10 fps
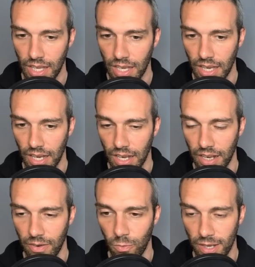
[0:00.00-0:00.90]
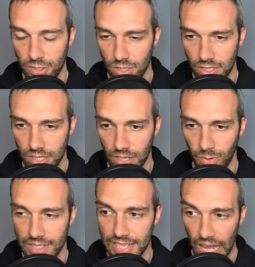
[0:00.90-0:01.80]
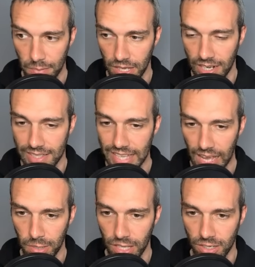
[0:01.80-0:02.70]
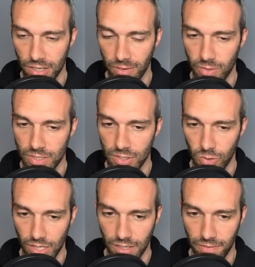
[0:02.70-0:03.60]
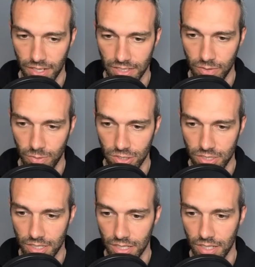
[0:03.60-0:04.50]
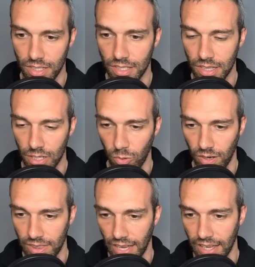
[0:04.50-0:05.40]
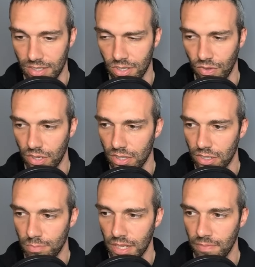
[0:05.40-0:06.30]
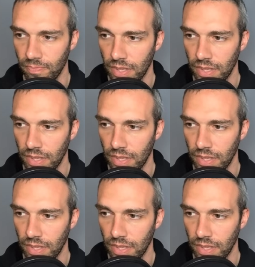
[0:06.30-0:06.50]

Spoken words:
Registeel was Zap Cannon. Zap Cannon Nerf was a direct effect on Registeel, lowering that. So there's been...